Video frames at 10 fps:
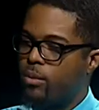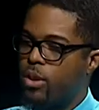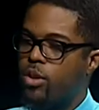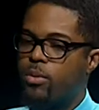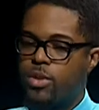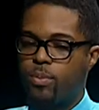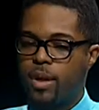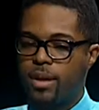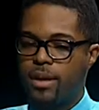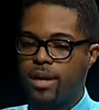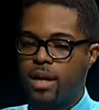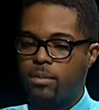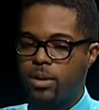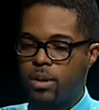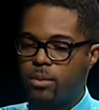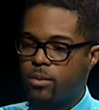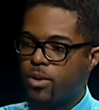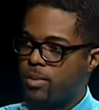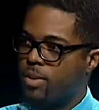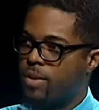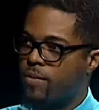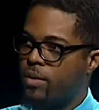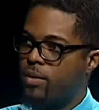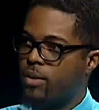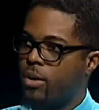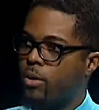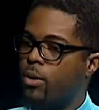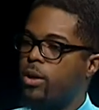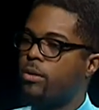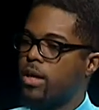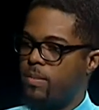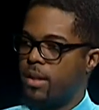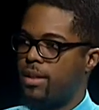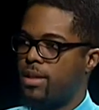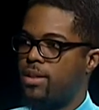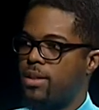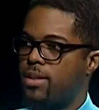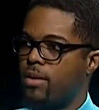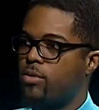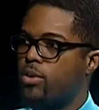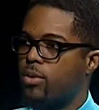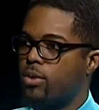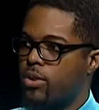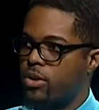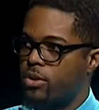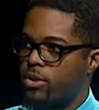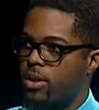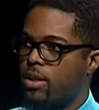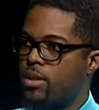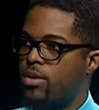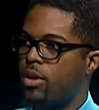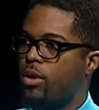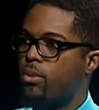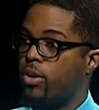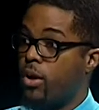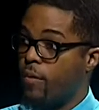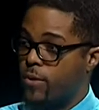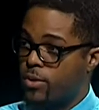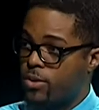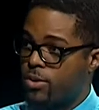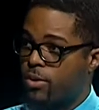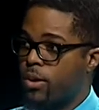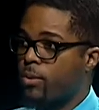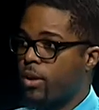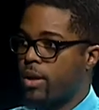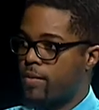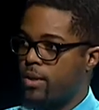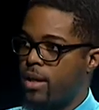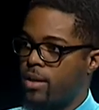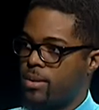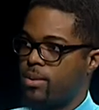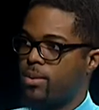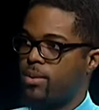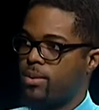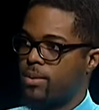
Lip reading: can you just break that down and be a little bit more specific on what are your expectations of what school security is what the officers are doing at work every day in the schools?